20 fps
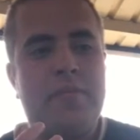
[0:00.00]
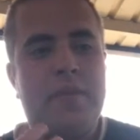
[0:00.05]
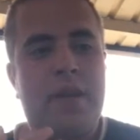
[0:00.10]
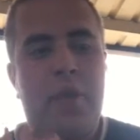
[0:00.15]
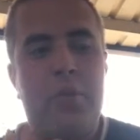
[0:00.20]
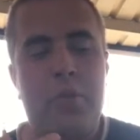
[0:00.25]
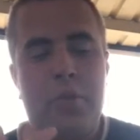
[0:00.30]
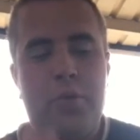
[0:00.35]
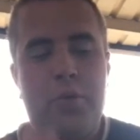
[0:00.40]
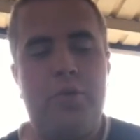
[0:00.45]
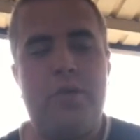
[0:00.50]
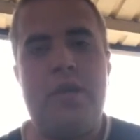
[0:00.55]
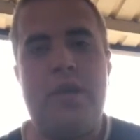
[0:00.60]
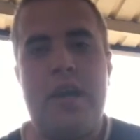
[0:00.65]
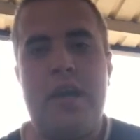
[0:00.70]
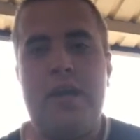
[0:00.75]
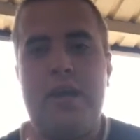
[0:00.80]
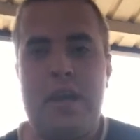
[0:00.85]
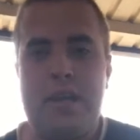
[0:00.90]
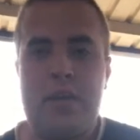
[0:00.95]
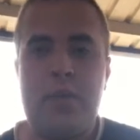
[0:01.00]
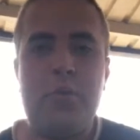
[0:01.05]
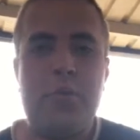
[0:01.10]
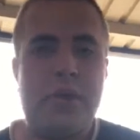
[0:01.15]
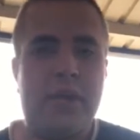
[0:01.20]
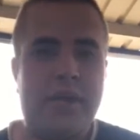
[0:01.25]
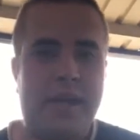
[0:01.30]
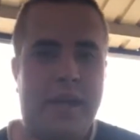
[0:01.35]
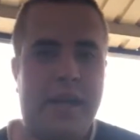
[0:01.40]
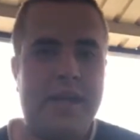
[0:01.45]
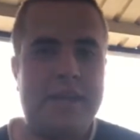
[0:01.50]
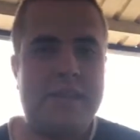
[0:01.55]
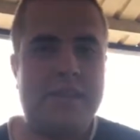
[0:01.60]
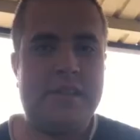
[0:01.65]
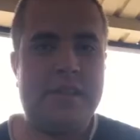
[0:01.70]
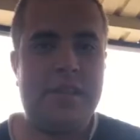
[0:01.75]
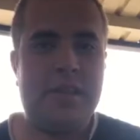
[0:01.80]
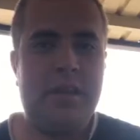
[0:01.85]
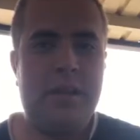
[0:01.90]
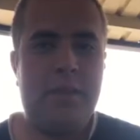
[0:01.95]
they will get like a win,
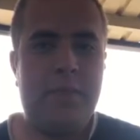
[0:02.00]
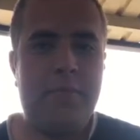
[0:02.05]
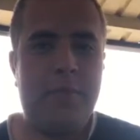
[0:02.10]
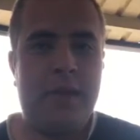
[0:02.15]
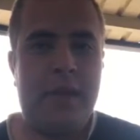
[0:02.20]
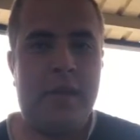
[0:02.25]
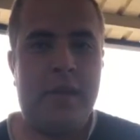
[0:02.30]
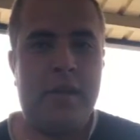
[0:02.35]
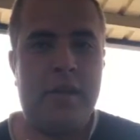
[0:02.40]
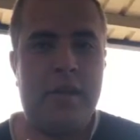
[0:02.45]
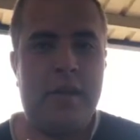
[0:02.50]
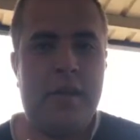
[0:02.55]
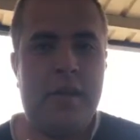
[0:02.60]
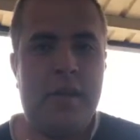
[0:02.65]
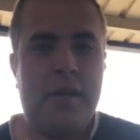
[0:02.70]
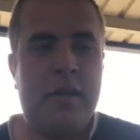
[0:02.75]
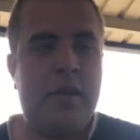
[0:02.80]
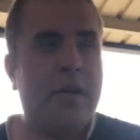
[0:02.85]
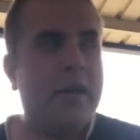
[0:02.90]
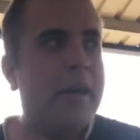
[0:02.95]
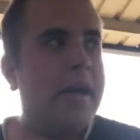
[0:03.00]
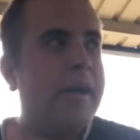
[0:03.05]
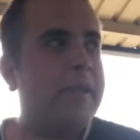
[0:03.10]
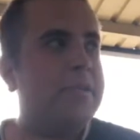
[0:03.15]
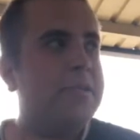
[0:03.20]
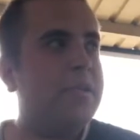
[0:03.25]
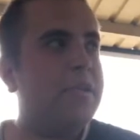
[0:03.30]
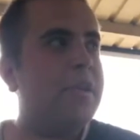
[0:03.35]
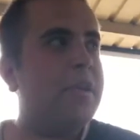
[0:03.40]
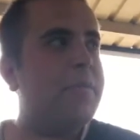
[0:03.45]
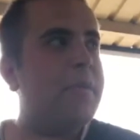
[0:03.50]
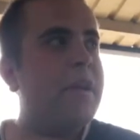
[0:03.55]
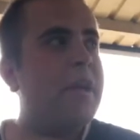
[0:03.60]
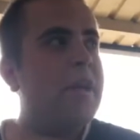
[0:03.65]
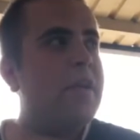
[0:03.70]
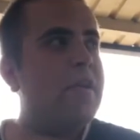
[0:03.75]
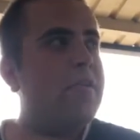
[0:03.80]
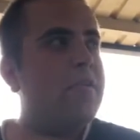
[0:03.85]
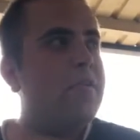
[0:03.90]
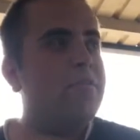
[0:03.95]
yes, but it's not going to
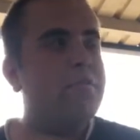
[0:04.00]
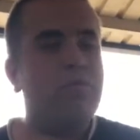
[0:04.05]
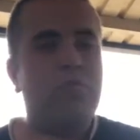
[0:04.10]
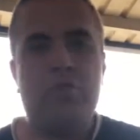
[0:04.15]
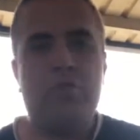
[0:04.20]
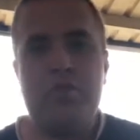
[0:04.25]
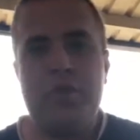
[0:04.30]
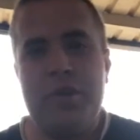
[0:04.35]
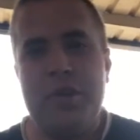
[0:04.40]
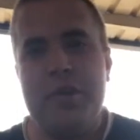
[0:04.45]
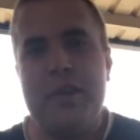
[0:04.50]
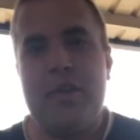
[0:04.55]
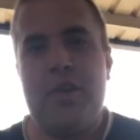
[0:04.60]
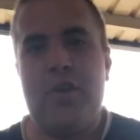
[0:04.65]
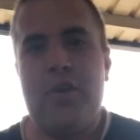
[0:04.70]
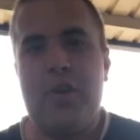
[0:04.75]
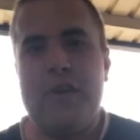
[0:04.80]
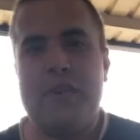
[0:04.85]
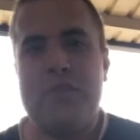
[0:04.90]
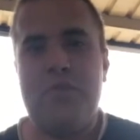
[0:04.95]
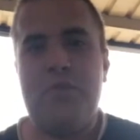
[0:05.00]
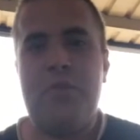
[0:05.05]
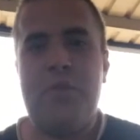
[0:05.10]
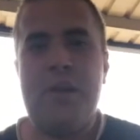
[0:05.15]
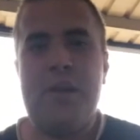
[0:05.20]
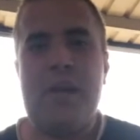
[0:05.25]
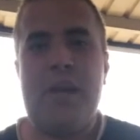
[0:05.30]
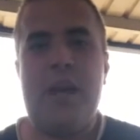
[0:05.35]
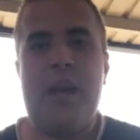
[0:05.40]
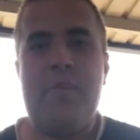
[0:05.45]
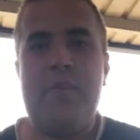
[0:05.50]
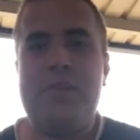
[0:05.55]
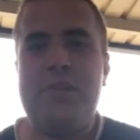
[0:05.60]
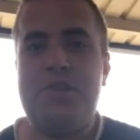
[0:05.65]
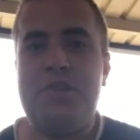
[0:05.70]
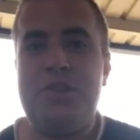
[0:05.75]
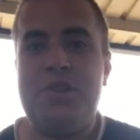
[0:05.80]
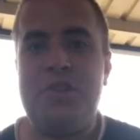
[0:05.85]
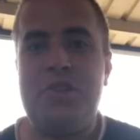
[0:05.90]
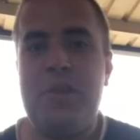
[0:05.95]
be a really high scoring game.
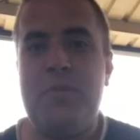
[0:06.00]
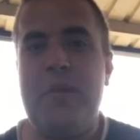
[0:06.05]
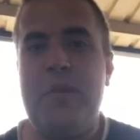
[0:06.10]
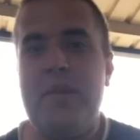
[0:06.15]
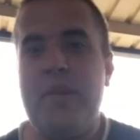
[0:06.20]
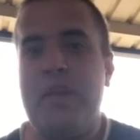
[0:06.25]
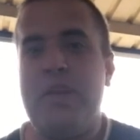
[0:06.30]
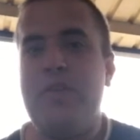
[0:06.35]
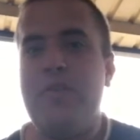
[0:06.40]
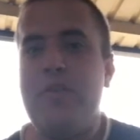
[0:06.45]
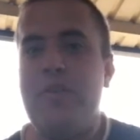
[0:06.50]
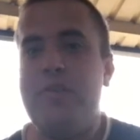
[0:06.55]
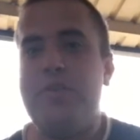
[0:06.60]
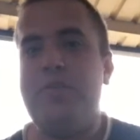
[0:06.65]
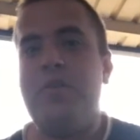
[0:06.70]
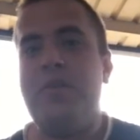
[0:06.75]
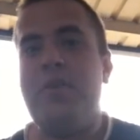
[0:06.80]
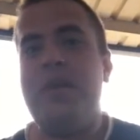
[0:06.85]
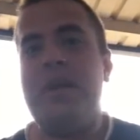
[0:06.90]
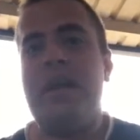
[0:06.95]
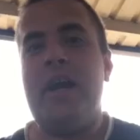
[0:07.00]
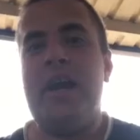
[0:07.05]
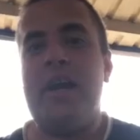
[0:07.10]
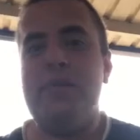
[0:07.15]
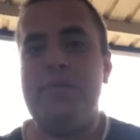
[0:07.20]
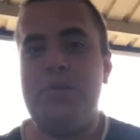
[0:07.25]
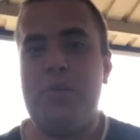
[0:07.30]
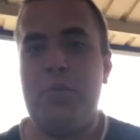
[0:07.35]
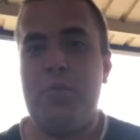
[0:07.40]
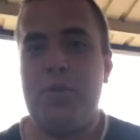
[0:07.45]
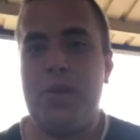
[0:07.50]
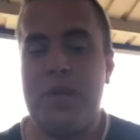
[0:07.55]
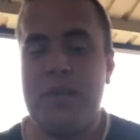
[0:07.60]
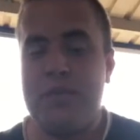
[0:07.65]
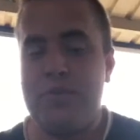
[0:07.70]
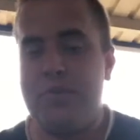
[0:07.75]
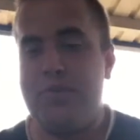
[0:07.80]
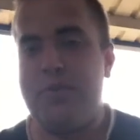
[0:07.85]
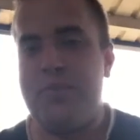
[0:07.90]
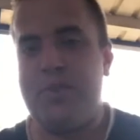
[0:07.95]
It's just going to be like a low scoring game. So what I
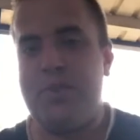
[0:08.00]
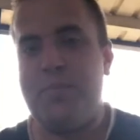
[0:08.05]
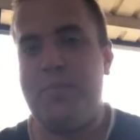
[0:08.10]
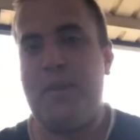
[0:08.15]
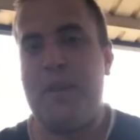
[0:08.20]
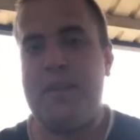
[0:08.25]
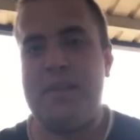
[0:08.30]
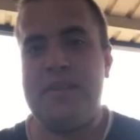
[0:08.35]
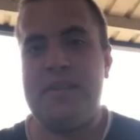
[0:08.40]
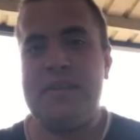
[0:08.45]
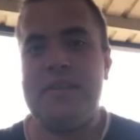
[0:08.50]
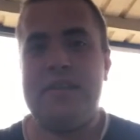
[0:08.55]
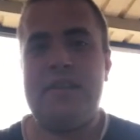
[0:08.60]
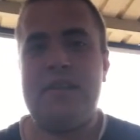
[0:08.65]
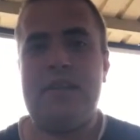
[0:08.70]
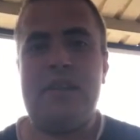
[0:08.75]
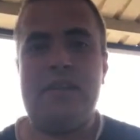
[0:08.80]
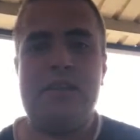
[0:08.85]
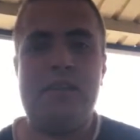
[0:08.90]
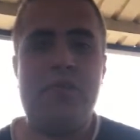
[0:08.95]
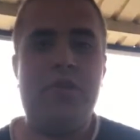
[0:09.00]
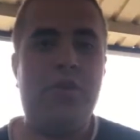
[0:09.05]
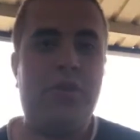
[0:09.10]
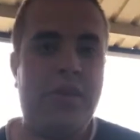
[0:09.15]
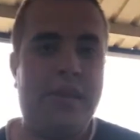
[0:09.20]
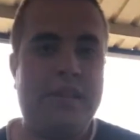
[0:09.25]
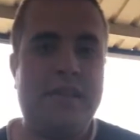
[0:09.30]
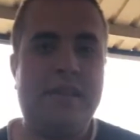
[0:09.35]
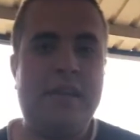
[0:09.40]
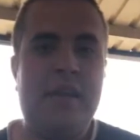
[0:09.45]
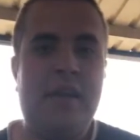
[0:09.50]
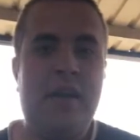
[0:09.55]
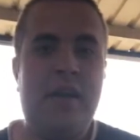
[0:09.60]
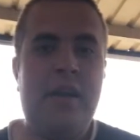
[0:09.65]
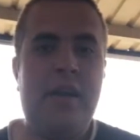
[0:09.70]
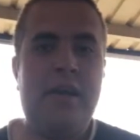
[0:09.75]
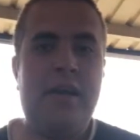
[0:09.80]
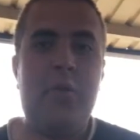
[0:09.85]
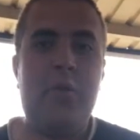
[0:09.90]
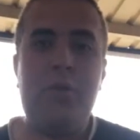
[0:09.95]
do suspect is like the Knights,
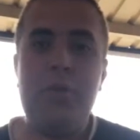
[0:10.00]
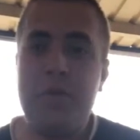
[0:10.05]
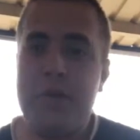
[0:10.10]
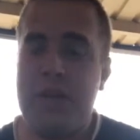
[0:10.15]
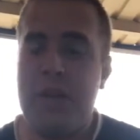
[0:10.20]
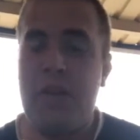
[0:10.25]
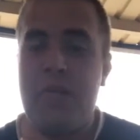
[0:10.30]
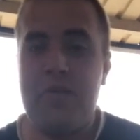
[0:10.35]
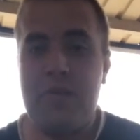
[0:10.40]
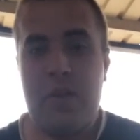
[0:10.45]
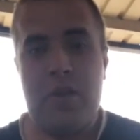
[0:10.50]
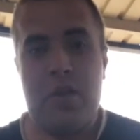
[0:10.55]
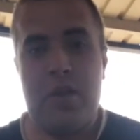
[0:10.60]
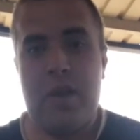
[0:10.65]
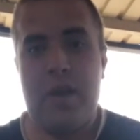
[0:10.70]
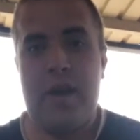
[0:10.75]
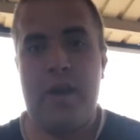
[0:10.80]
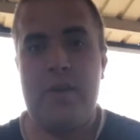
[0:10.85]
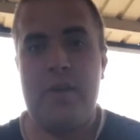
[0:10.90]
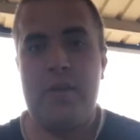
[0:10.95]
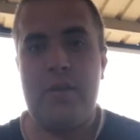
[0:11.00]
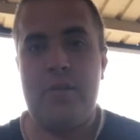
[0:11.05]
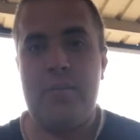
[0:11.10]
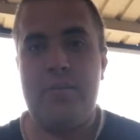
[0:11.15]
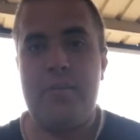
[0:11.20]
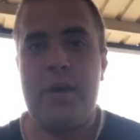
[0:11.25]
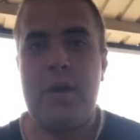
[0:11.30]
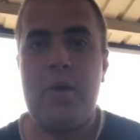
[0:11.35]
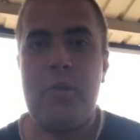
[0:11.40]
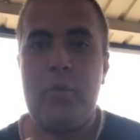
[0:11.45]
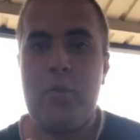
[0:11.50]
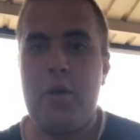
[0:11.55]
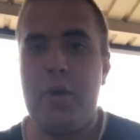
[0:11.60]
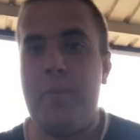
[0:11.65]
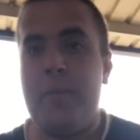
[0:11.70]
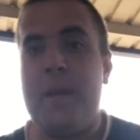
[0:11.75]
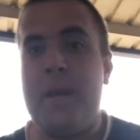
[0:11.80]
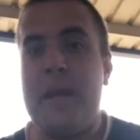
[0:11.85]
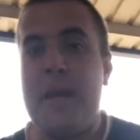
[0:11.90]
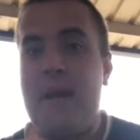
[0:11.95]
they will get over the line, but it
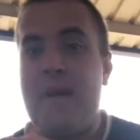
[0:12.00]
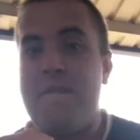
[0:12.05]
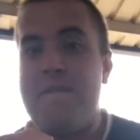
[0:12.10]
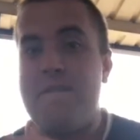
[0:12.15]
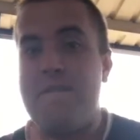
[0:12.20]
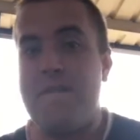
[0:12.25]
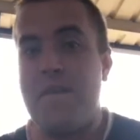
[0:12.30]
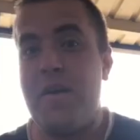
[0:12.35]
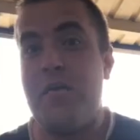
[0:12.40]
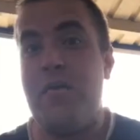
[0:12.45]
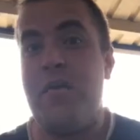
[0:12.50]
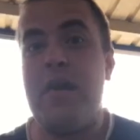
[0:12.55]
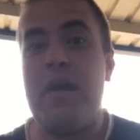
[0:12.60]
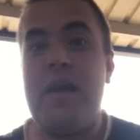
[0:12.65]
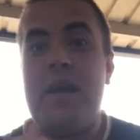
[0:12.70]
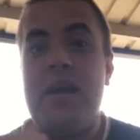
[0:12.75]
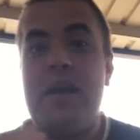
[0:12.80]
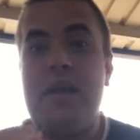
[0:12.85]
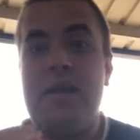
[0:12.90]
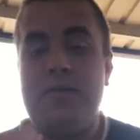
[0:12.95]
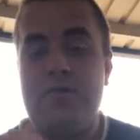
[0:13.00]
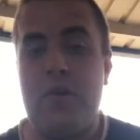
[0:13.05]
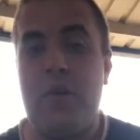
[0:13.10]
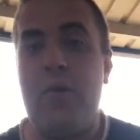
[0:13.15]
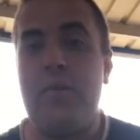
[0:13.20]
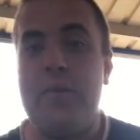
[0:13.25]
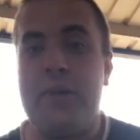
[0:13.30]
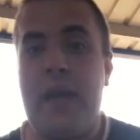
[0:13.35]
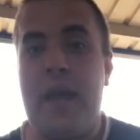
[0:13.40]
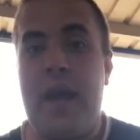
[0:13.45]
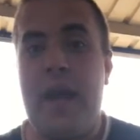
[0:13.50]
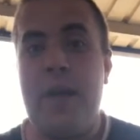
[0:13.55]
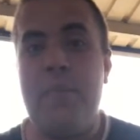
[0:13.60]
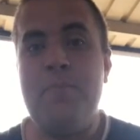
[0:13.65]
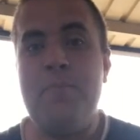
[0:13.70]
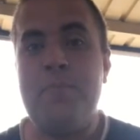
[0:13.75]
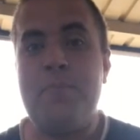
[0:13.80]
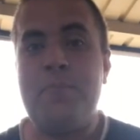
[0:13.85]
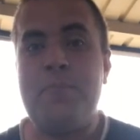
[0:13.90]
won't be a very top game.